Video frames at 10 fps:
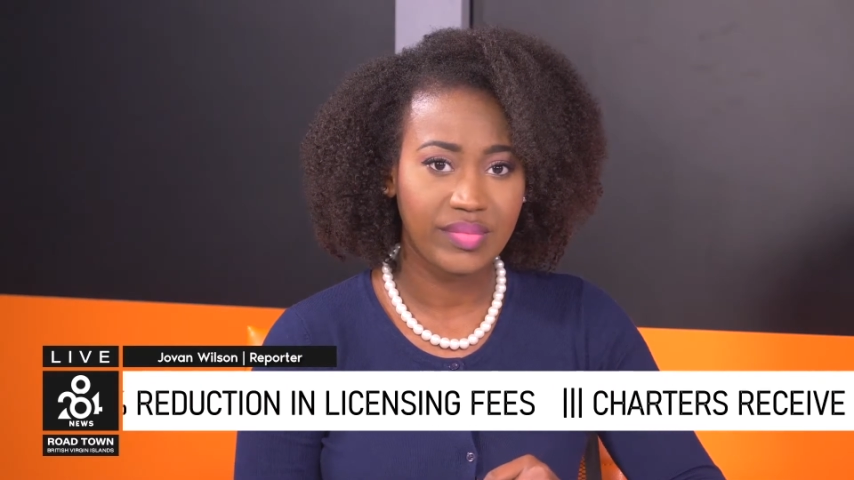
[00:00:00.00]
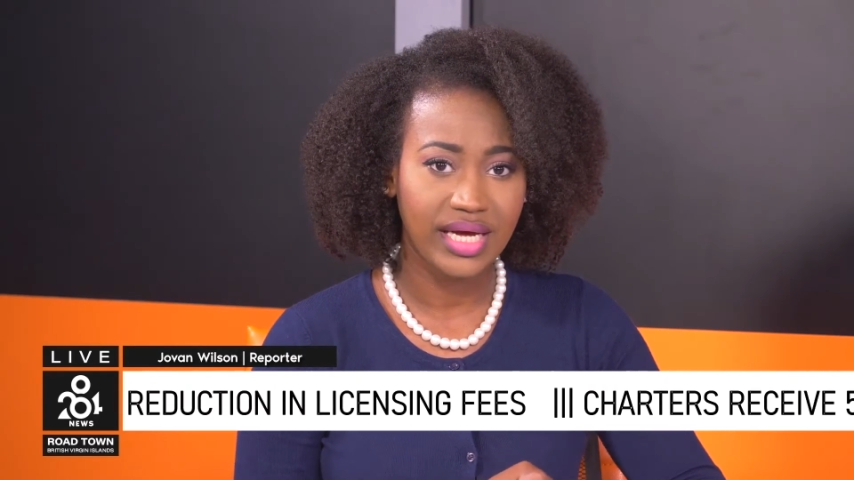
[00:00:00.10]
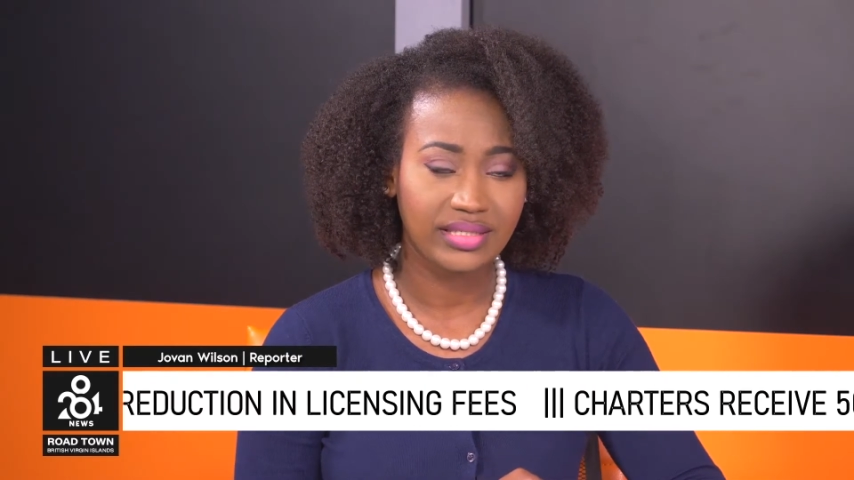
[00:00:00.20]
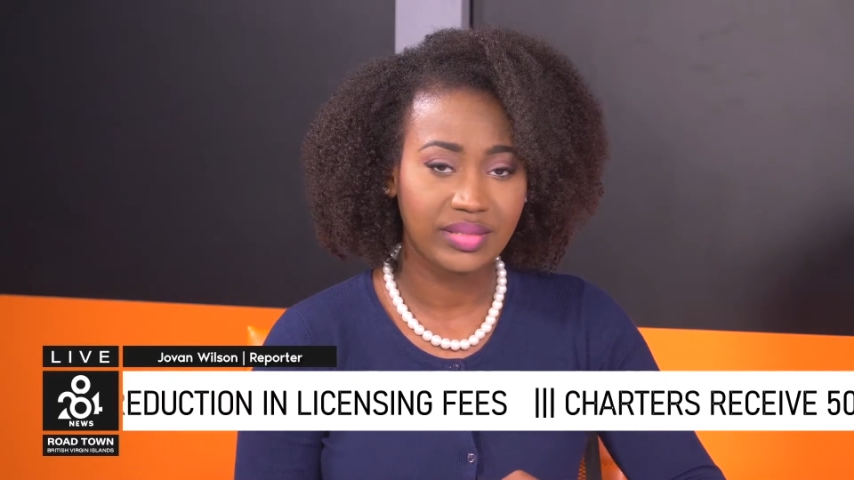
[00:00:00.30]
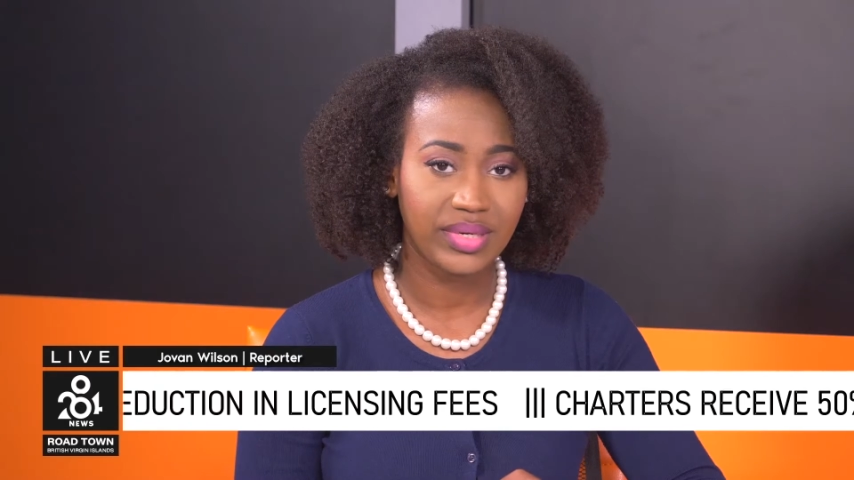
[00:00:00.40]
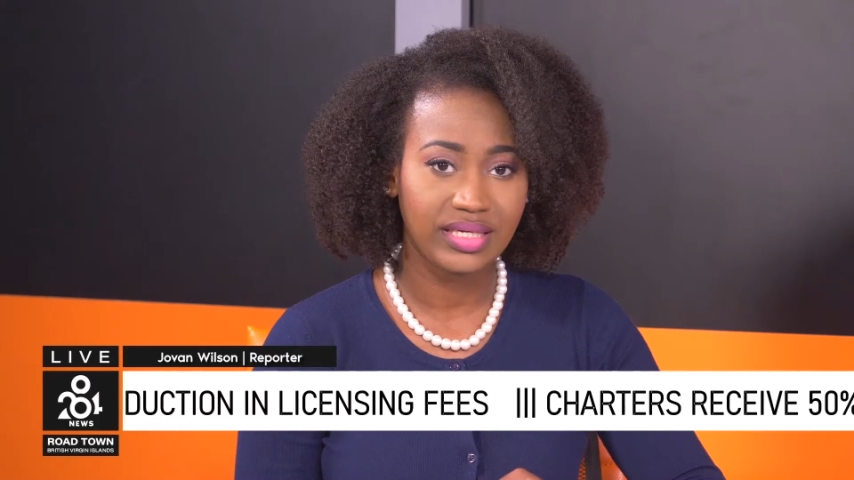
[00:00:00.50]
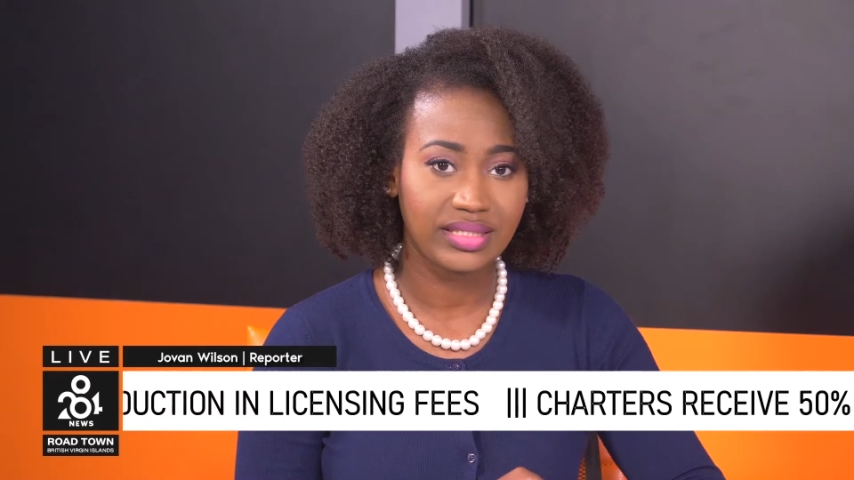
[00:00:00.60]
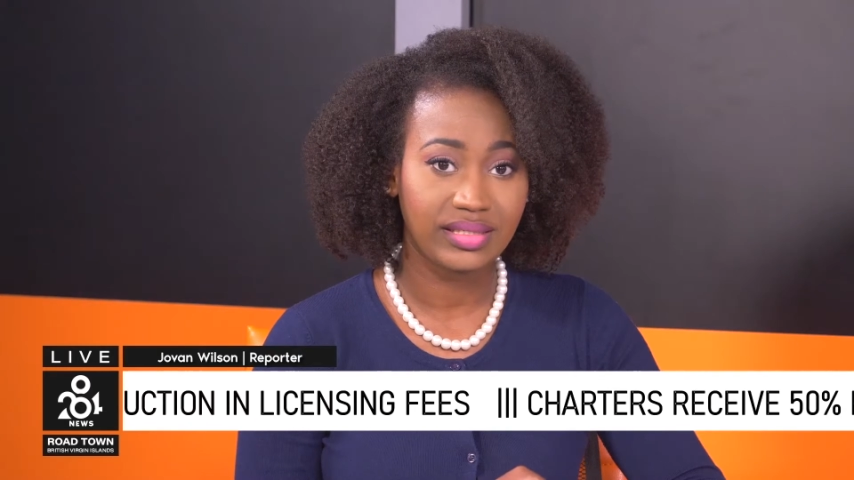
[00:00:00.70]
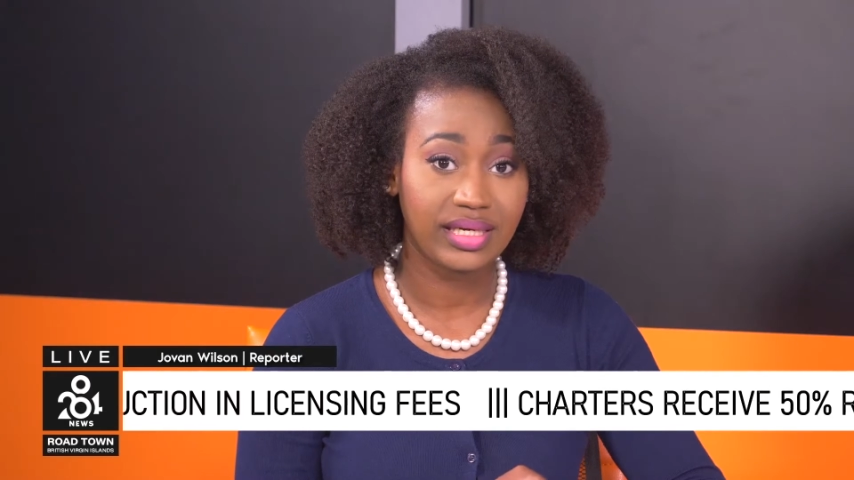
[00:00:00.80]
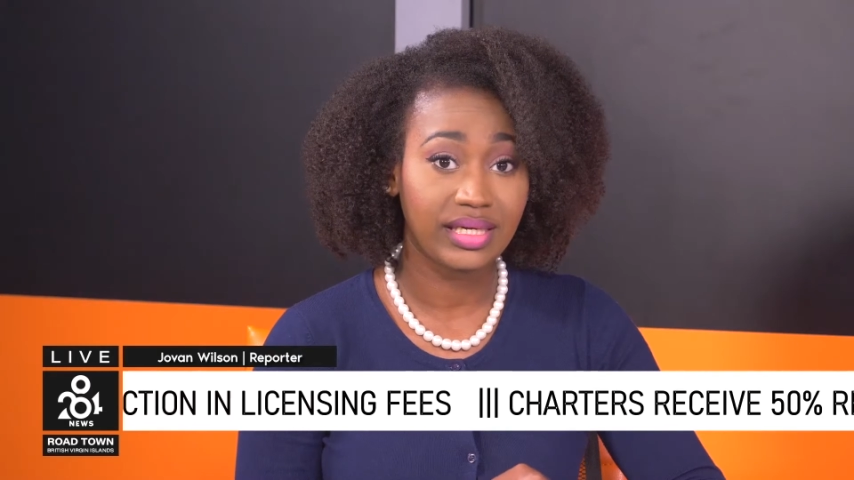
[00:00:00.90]

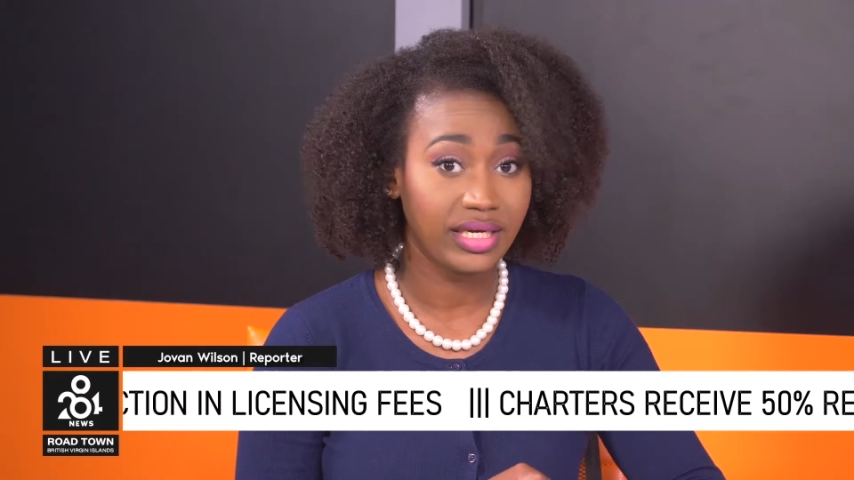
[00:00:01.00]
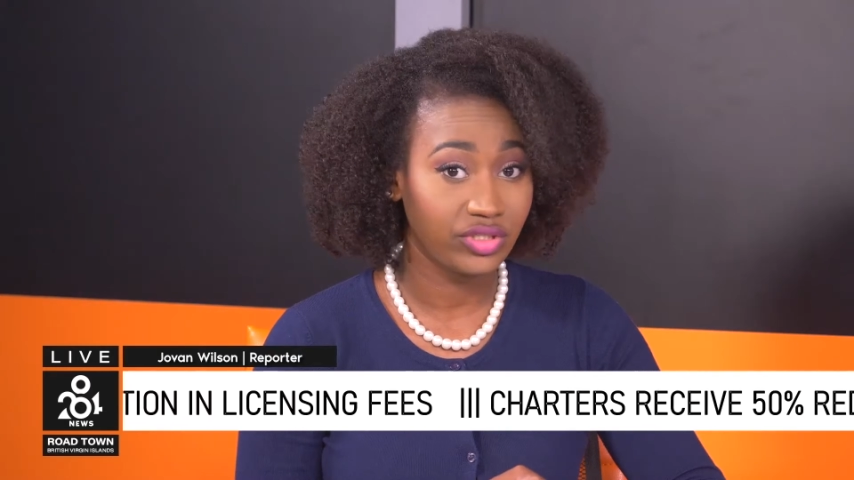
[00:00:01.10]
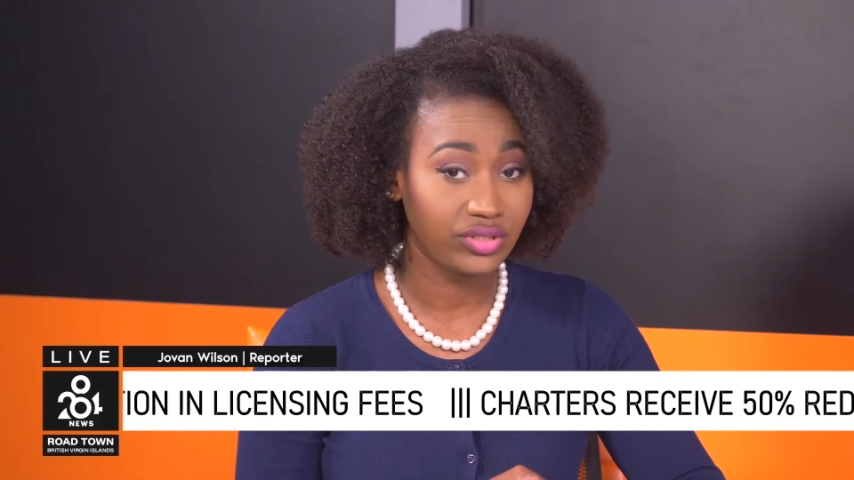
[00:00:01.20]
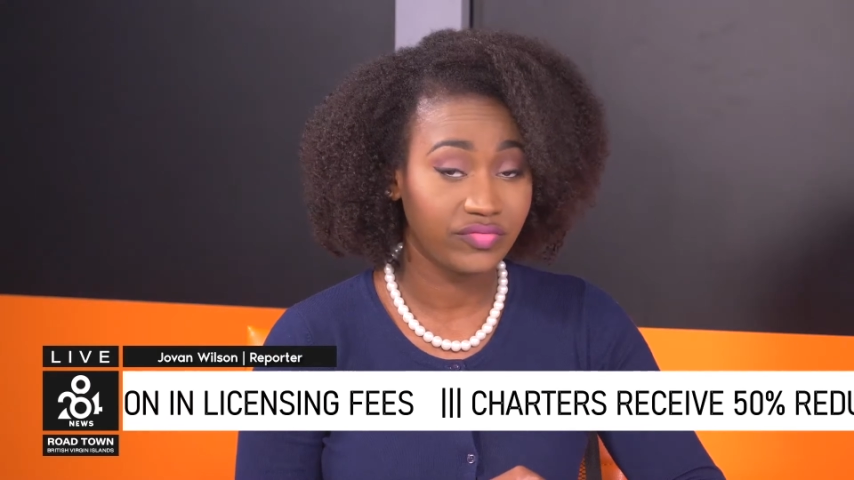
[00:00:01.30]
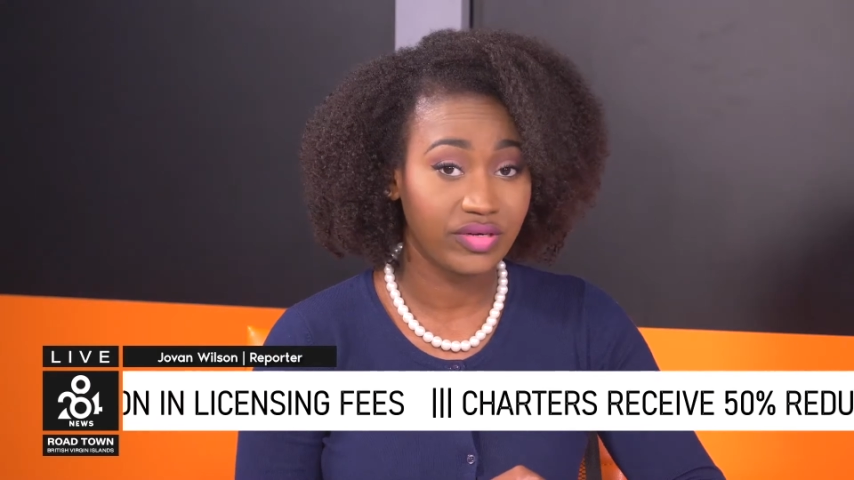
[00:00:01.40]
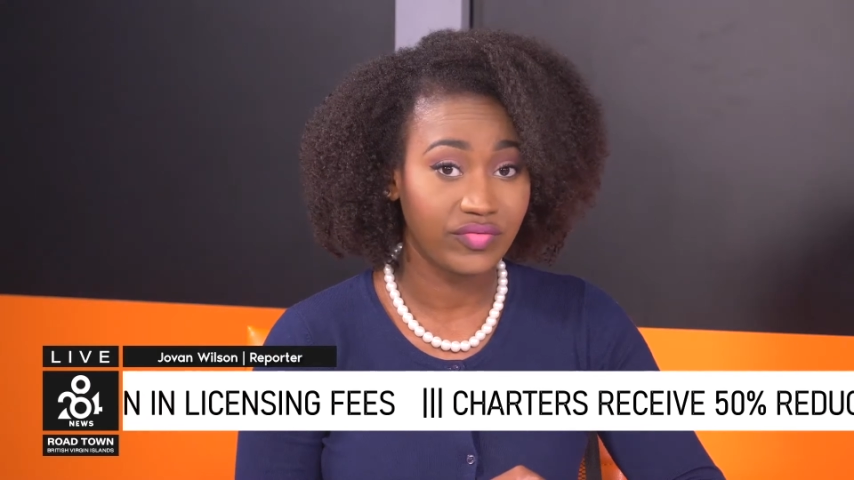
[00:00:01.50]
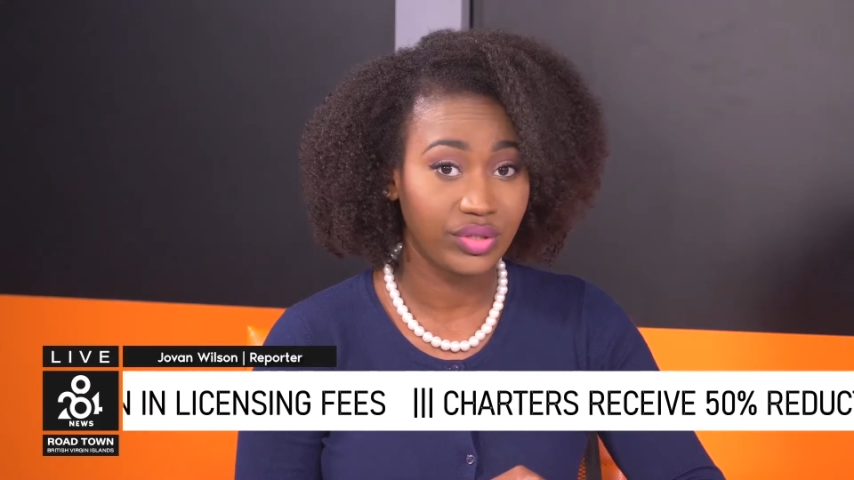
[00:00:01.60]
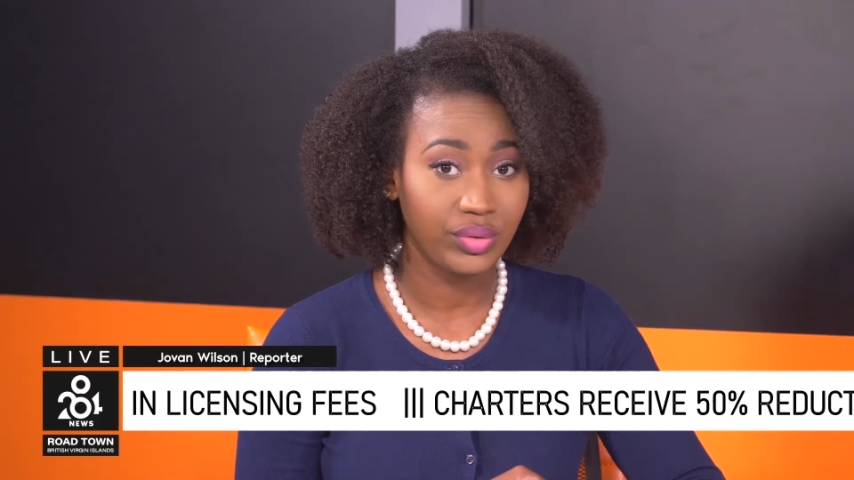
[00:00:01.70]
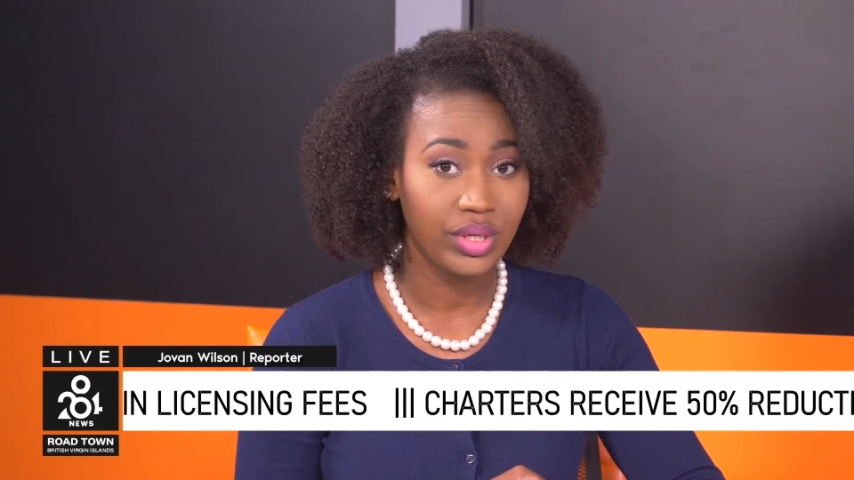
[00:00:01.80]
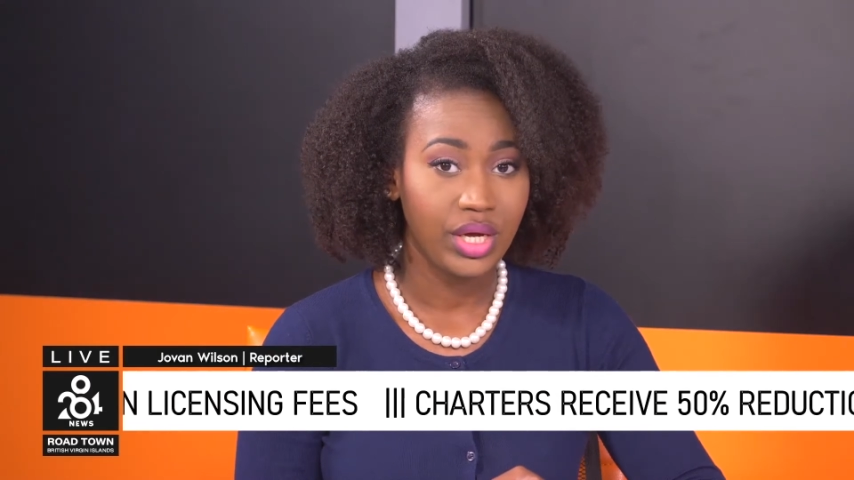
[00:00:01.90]
maximizing the collection of
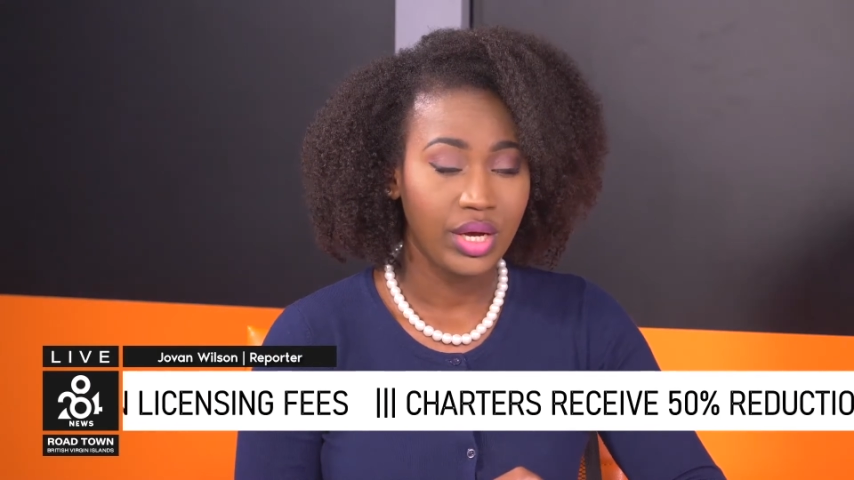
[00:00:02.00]
revenue,